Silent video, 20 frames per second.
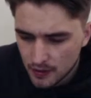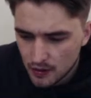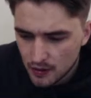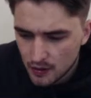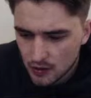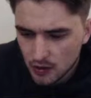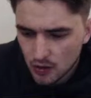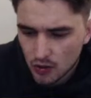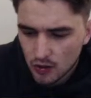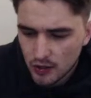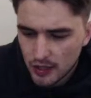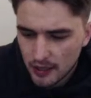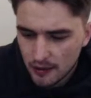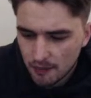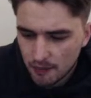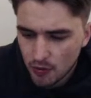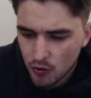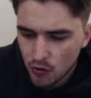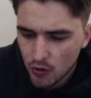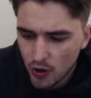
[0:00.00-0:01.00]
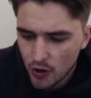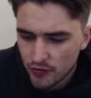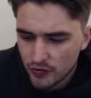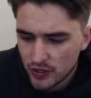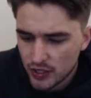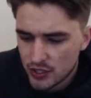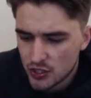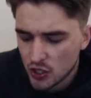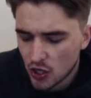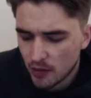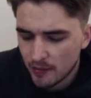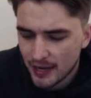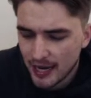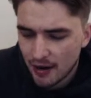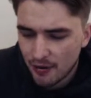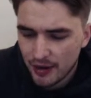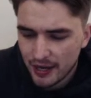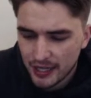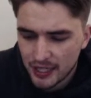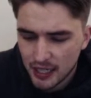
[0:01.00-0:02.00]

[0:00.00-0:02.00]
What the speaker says: Long ball over the top. Now here